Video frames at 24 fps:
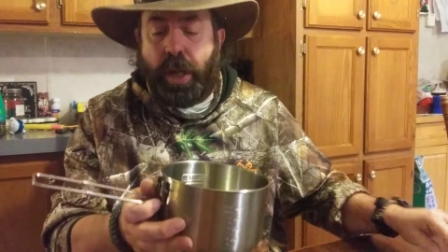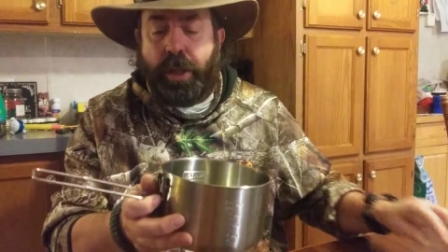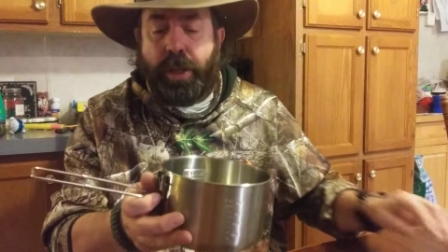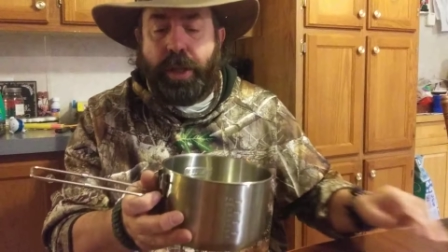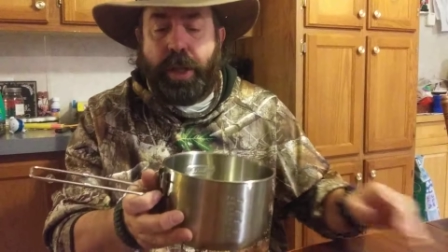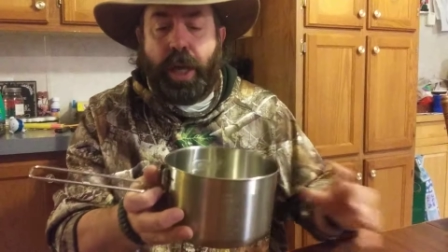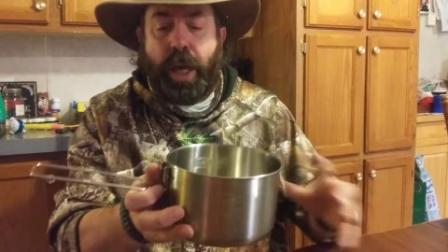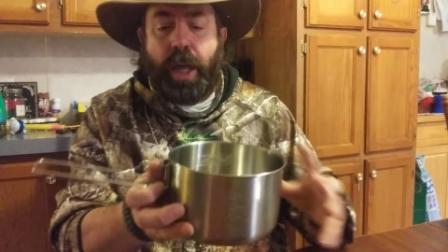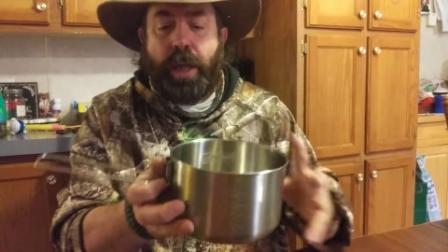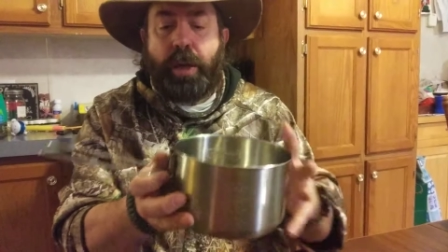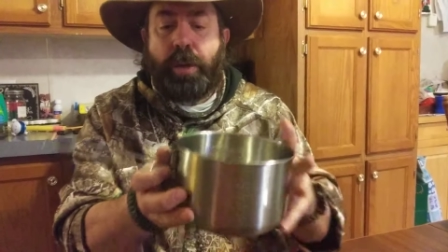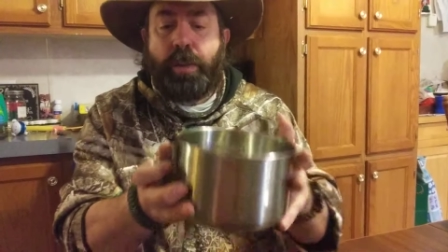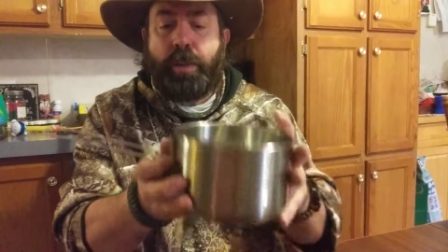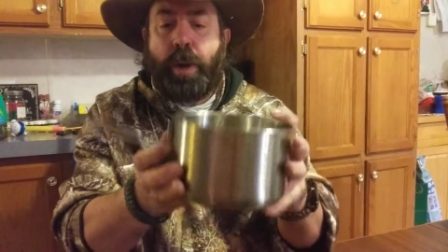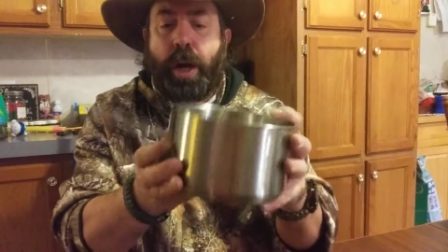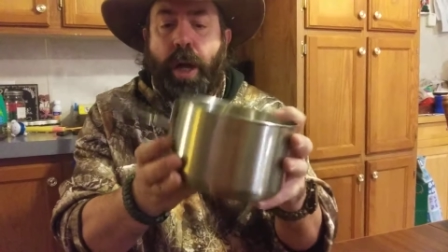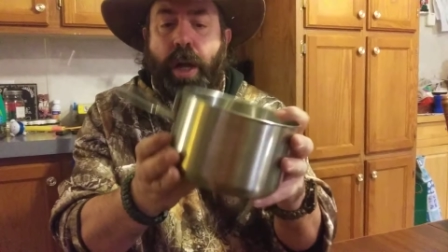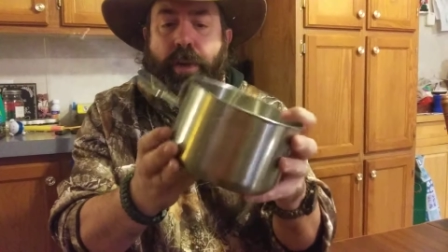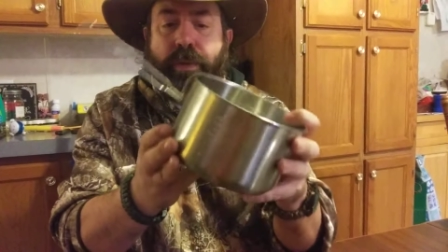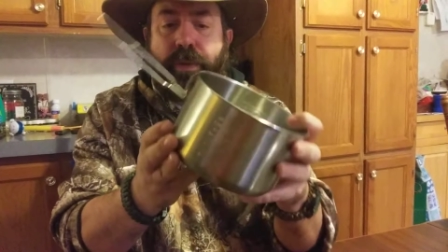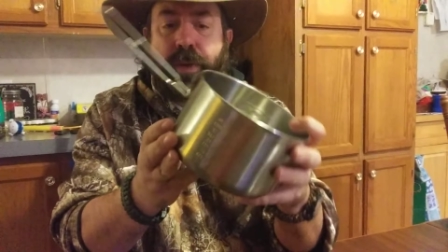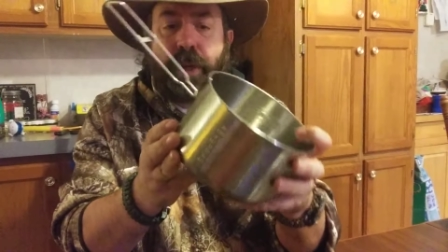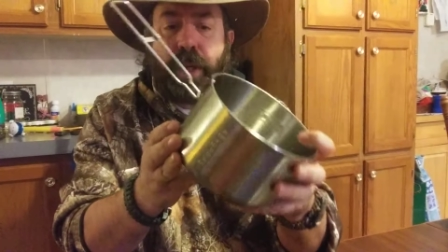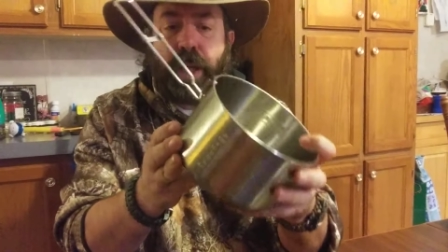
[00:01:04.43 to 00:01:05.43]
The other
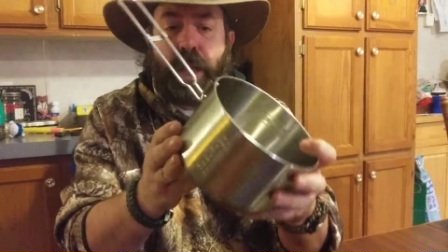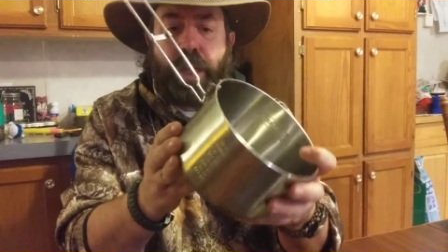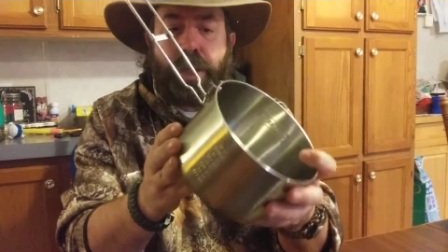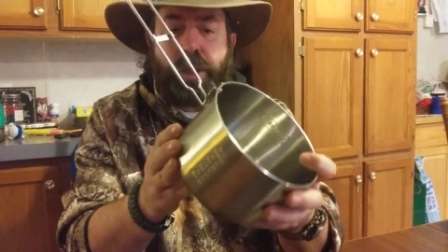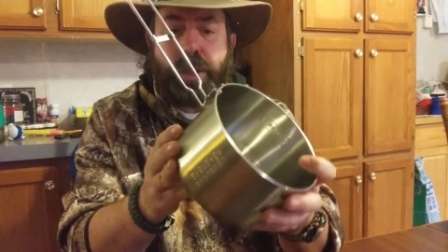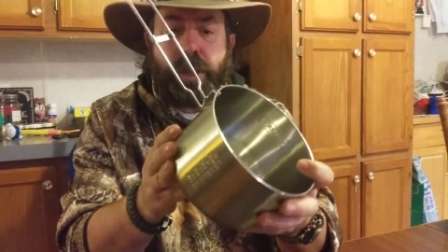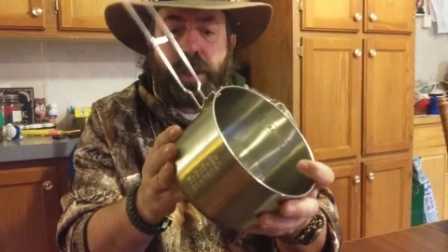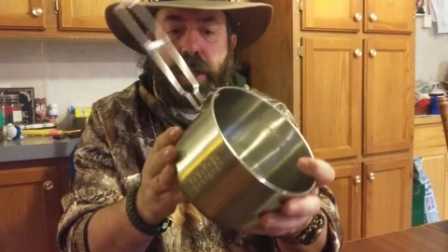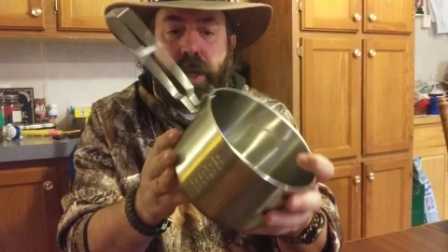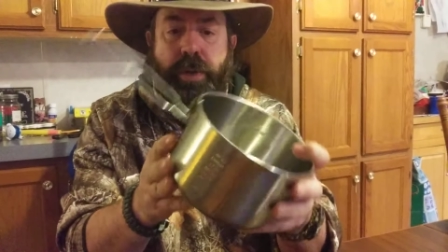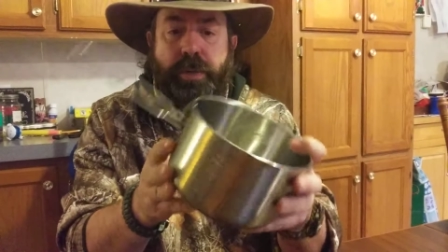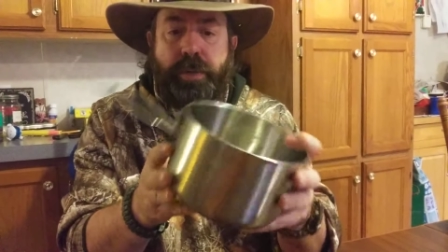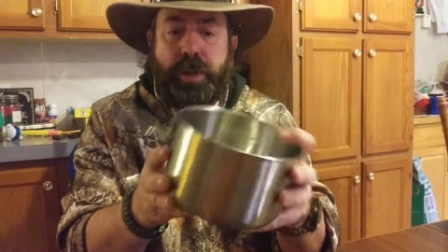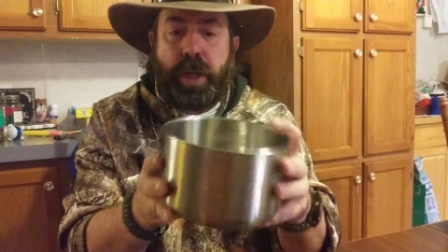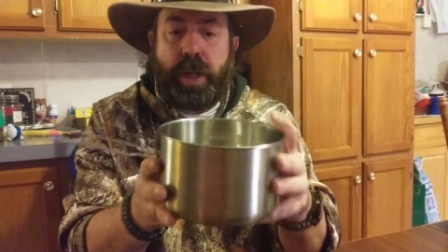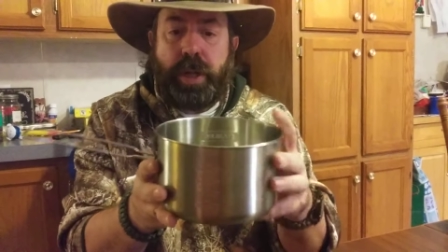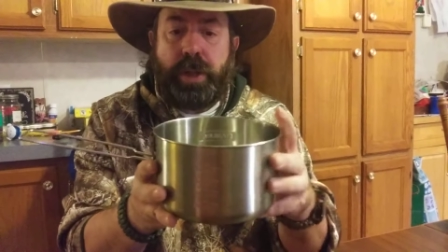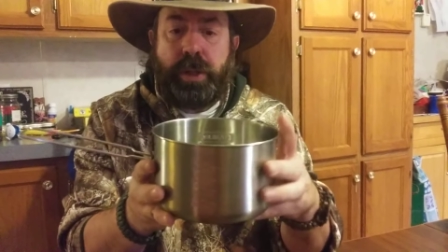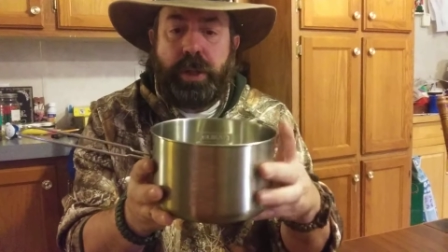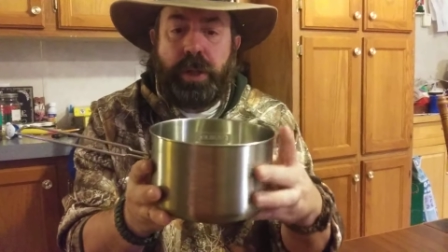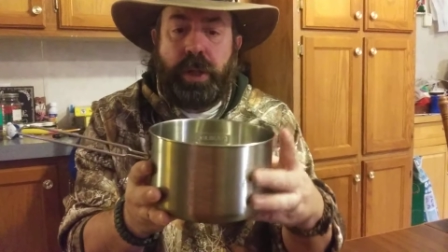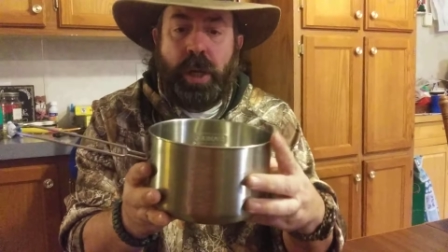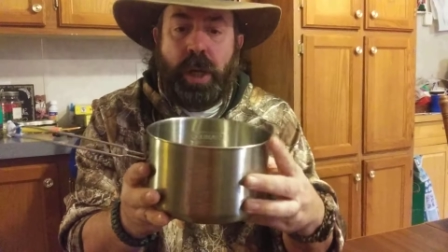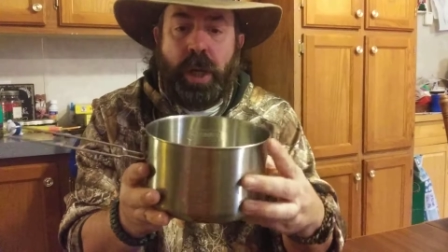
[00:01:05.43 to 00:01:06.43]
modification I've
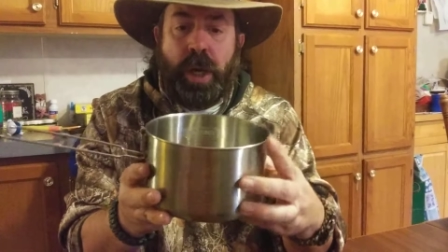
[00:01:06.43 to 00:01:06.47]
done,